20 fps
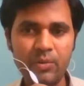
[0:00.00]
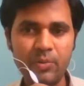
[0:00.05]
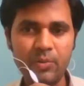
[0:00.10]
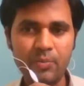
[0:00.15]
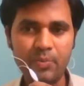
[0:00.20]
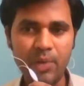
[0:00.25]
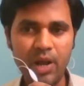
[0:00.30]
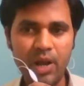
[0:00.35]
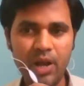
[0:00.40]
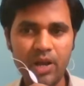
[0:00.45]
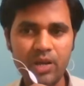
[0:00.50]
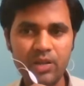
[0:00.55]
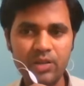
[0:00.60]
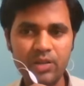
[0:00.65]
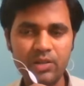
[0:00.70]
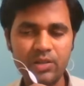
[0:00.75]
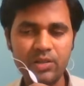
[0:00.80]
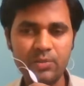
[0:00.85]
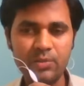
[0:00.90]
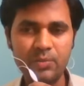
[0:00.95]

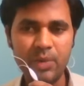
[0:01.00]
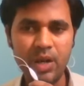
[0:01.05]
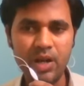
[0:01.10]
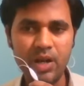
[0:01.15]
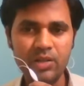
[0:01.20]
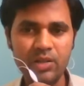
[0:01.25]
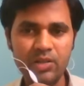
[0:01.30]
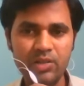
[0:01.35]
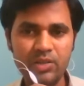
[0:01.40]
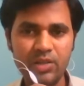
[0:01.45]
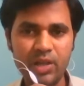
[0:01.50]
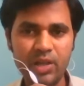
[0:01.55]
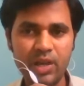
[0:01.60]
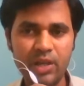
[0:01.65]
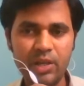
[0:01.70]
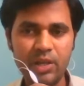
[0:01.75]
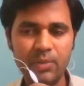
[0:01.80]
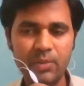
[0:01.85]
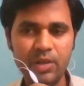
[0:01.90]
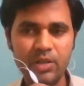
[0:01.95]
plants
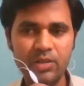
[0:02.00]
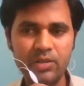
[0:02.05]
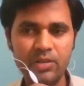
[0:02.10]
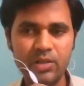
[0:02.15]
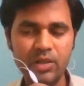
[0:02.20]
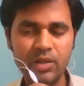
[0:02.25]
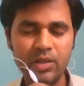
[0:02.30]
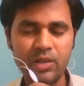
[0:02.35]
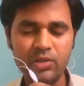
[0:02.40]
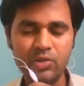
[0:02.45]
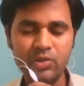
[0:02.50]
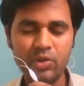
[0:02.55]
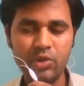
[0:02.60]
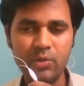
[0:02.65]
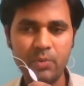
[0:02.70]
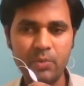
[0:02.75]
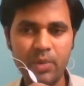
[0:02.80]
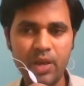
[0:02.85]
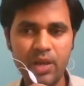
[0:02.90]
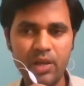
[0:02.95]
animal sorry
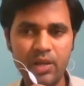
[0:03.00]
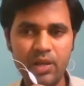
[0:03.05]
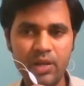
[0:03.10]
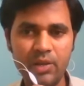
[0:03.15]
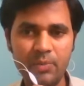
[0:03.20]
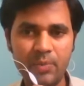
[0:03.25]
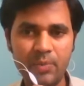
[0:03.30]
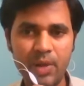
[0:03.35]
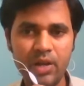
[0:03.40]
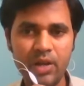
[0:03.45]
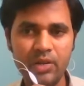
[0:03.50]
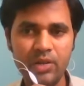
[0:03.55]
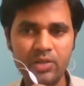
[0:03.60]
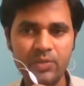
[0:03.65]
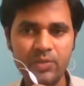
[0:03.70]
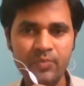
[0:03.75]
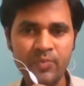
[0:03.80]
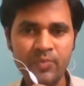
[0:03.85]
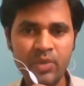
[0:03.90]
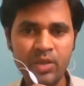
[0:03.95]
male in
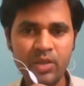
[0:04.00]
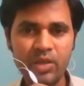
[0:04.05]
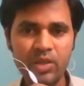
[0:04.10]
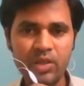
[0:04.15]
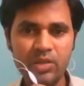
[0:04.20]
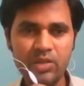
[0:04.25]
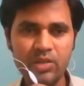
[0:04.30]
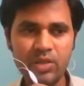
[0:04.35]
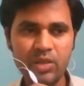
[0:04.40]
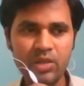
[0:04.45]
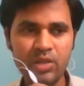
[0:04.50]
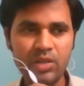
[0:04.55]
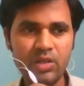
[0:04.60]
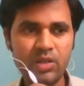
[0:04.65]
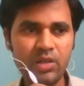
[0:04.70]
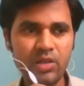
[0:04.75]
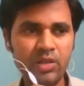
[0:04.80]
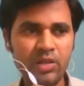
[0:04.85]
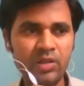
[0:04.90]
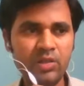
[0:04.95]
plants is
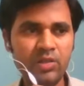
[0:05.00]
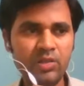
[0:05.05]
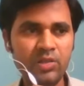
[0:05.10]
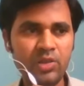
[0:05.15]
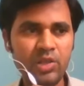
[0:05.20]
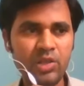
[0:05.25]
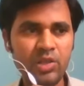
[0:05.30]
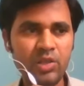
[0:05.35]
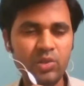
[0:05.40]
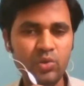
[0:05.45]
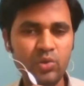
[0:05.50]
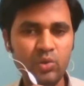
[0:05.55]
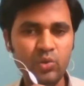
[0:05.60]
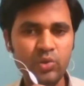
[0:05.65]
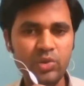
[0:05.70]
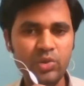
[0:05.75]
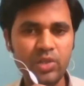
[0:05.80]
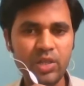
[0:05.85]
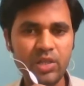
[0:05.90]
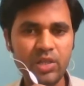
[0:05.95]
in the
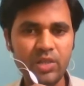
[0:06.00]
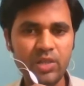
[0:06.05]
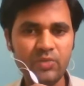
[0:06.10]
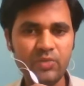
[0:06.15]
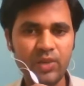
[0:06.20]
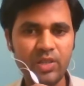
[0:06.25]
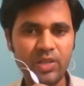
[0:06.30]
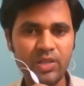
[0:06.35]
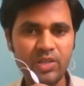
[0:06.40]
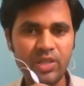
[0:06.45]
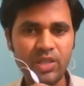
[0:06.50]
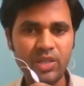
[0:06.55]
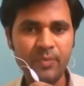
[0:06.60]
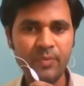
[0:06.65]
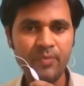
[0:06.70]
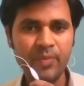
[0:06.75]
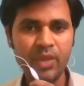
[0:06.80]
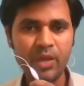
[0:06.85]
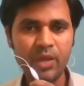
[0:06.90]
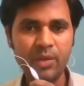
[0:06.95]
two stages. One is the
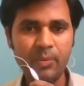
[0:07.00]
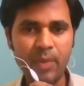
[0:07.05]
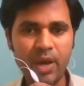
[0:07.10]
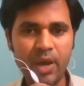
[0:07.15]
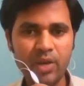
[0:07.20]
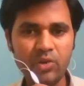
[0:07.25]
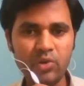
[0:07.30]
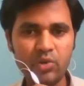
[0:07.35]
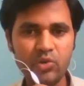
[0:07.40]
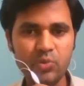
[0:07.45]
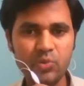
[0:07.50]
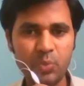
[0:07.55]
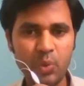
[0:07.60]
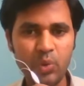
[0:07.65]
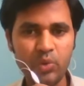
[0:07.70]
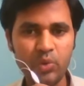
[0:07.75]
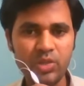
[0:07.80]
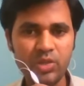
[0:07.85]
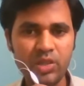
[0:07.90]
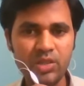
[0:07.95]

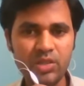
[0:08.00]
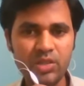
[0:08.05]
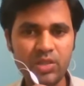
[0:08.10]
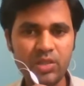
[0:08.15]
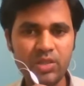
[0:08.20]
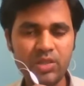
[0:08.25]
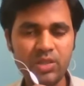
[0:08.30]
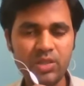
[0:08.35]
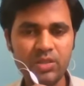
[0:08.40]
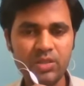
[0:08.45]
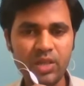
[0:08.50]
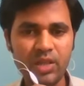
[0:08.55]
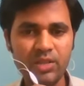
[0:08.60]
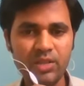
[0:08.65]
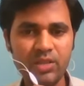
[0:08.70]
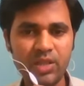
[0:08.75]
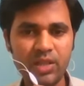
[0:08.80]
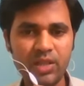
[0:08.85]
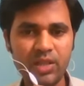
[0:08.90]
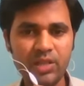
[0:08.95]
microsporogenesis, and
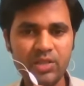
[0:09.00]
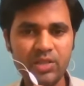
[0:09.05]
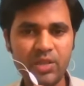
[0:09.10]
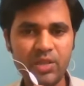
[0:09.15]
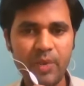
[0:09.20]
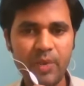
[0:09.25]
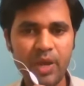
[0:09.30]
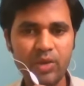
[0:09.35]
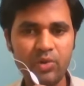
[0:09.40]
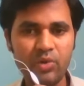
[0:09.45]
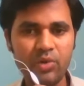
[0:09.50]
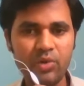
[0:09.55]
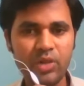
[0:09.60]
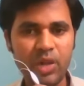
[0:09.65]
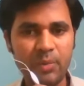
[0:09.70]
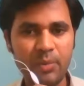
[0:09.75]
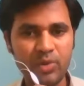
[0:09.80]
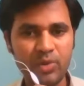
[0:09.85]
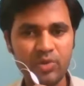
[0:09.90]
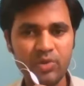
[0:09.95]
second is the
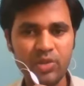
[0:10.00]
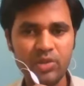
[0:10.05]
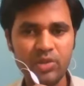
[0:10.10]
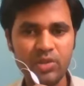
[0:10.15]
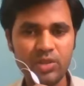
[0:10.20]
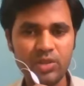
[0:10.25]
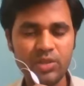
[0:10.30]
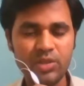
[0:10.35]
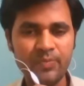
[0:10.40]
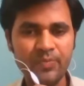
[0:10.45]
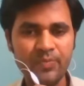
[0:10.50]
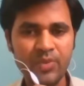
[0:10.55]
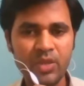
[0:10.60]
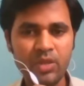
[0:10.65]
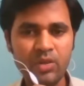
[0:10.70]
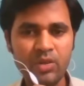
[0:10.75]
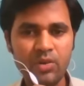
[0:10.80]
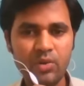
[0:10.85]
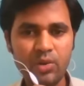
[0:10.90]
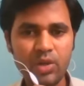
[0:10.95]
microgametogenesis.
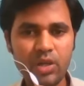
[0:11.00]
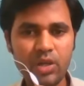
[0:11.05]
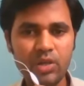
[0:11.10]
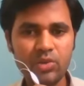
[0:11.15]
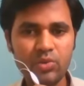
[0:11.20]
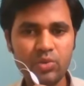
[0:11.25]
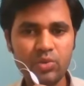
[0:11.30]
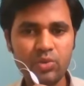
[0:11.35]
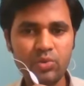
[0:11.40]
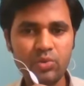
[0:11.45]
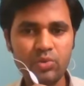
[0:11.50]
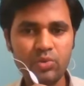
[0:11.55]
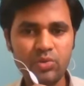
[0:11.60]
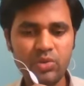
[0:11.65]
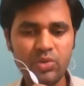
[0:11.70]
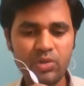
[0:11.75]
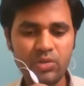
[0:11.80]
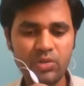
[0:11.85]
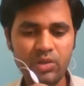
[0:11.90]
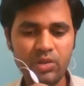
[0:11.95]
Okay, so
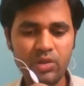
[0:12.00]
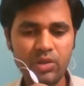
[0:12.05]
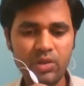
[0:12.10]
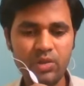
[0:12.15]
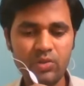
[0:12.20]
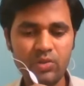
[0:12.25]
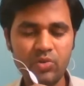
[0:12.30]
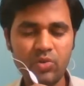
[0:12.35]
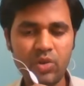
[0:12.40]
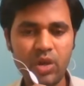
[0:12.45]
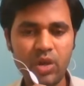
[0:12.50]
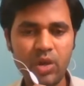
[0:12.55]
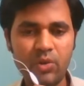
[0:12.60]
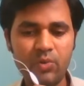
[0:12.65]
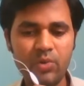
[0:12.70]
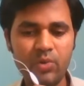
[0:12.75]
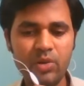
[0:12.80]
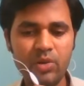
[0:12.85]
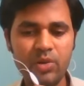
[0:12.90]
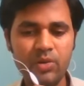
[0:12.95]
you
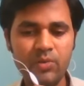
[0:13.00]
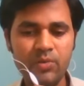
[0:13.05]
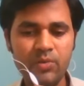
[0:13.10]
have